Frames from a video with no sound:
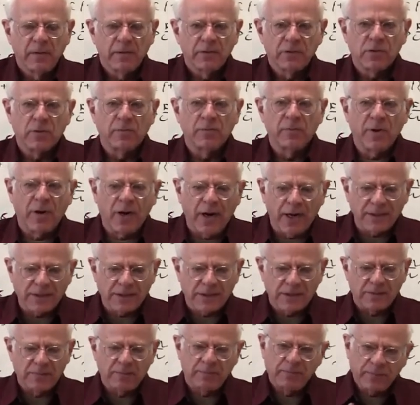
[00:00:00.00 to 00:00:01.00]
So
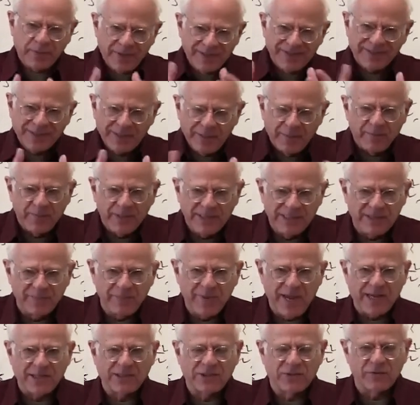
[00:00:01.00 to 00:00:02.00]
Marx, because he's a
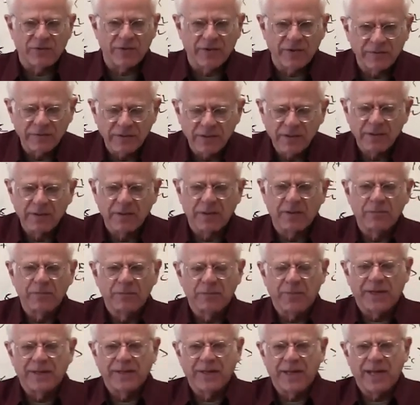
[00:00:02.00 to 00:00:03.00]
master, you know,
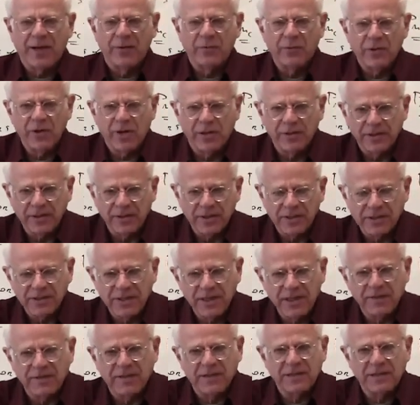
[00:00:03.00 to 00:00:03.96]
by now we all understand